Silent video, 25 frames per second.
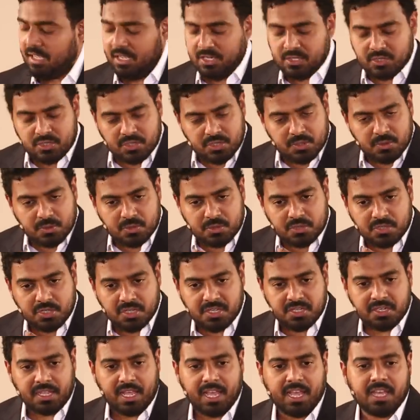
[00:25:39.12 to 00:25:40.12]

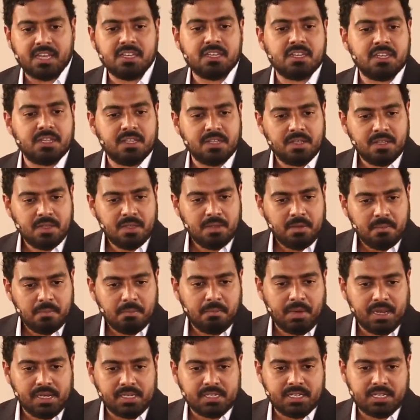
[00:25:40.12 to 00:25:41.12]
Intuition and
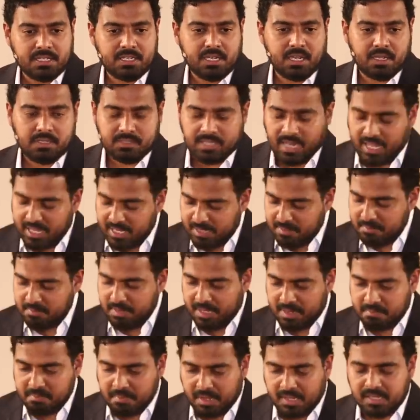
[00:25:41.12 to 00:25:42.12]
time
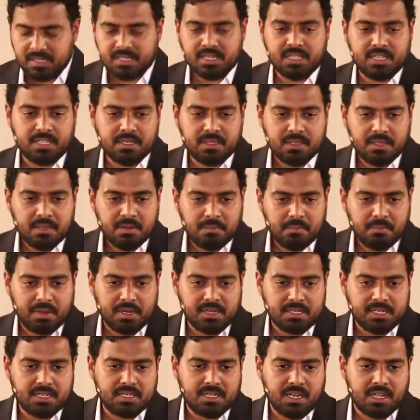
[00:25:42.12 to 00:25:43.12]
and
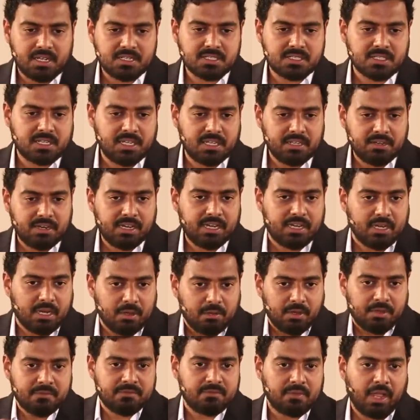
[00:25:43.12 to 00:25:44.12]
multitasking, right?
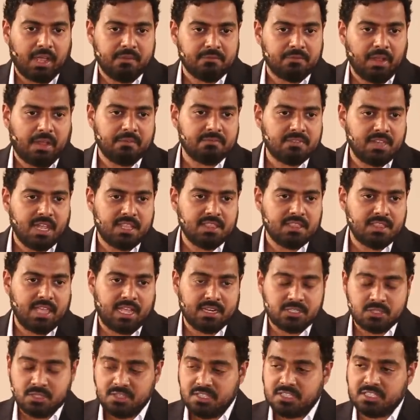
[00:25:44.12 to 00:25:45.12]
Now I've done
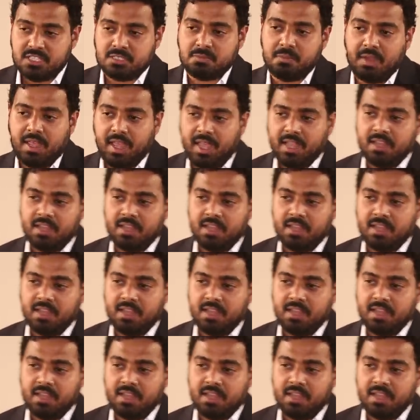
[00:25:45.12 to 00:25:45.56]
that. So this is my